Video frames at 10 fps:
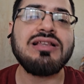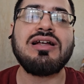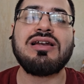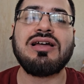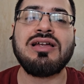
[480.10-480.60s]

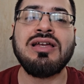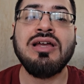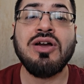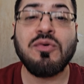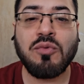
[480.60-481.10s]
that i
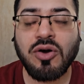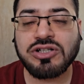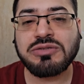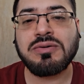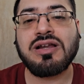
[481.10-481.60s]

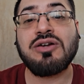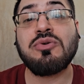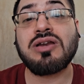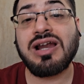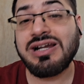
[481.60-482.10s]
watch, but I do
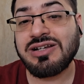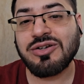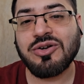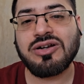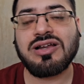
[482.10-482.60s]
write a
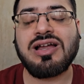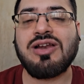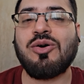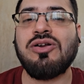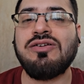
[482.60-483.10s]
lot, and
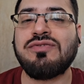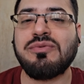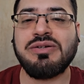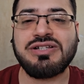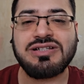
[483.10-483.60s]
all
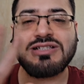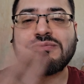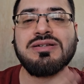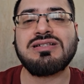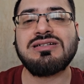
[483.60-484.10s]
information is
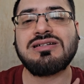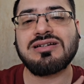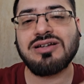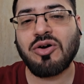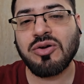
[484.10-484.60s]
present
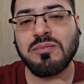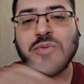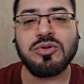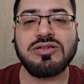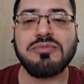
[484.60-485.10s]
on
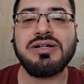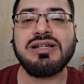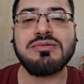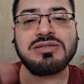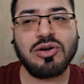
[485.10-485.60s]
both the
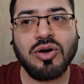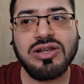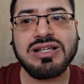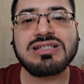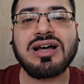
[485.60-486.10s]
mediums. All
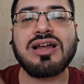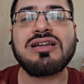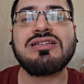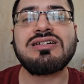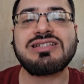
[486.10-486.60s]
links are
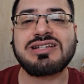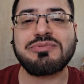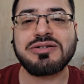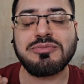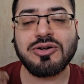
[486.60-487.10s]
in the
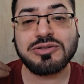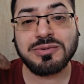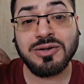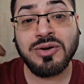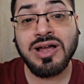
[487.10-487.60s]
description box
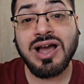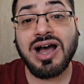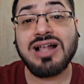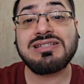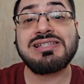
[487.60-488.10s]
below.
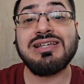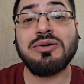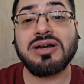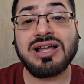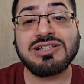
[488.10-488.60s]
I'll see you
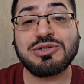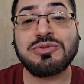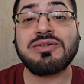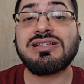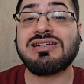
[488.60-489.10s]
again soon
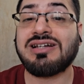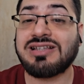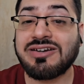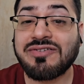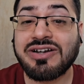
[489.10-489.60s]
with
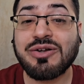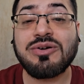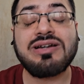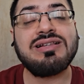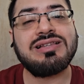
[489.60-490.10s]
another video.
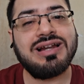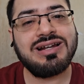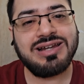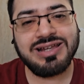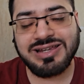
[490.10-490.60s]
Till then,
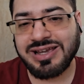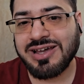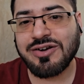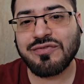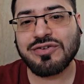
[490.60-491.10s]
take
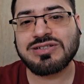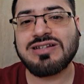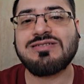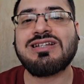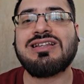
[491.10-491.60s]
care of
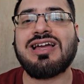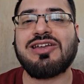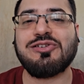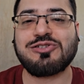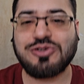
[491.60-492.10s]
yourselves and
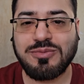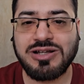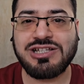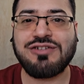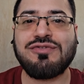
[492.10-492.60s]
thank you so
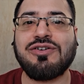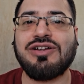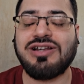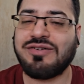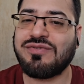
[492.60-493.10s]
much for your
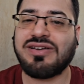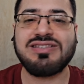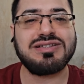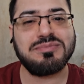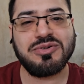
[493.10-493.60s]
love and
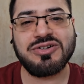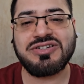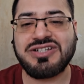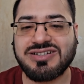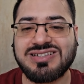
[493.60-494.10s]
support.
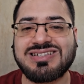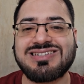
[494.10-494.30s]
Cheers.